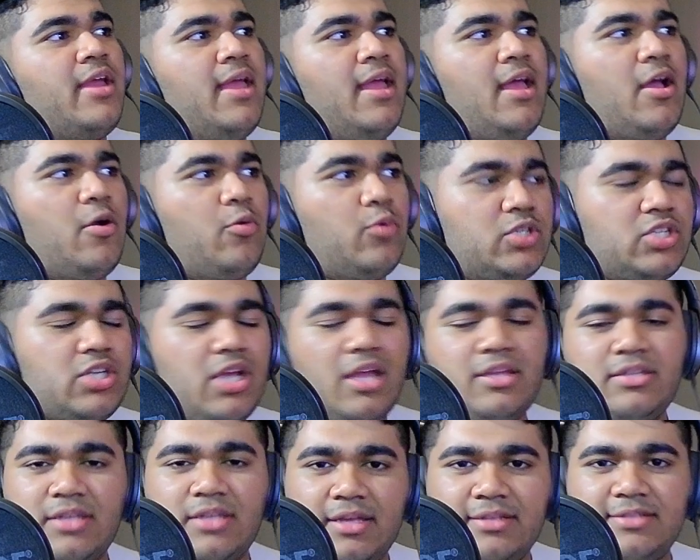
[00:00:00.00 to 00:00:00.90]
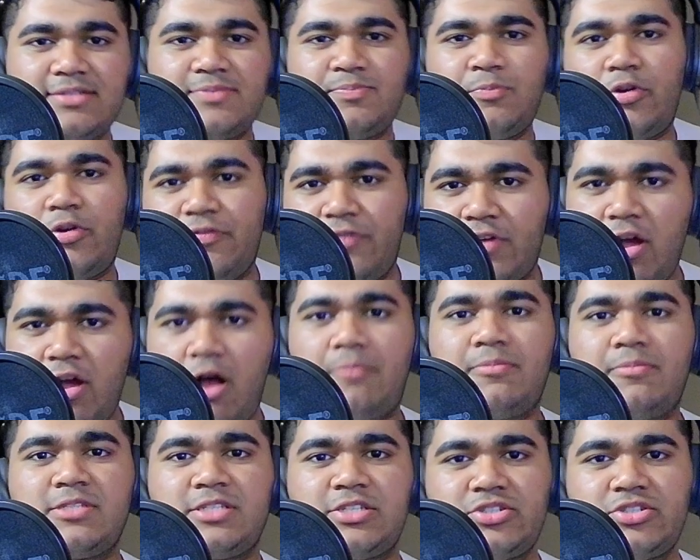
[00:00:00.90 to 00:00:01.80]
which uh, is more of a
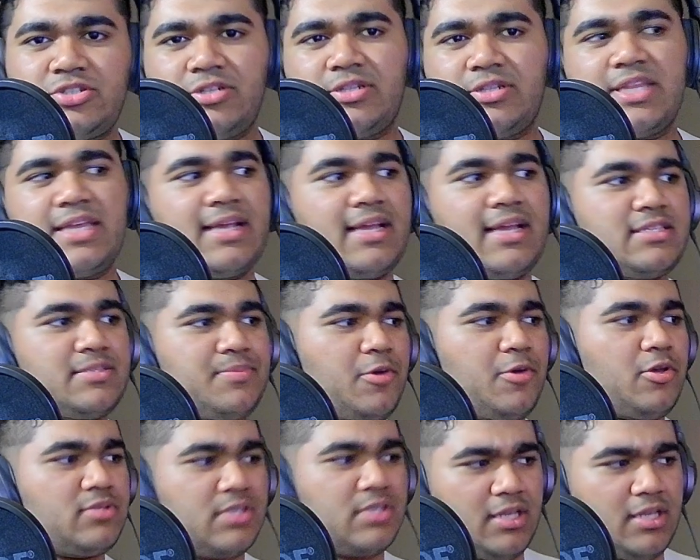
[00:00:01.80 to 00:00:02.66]
compositional thing i suppose i,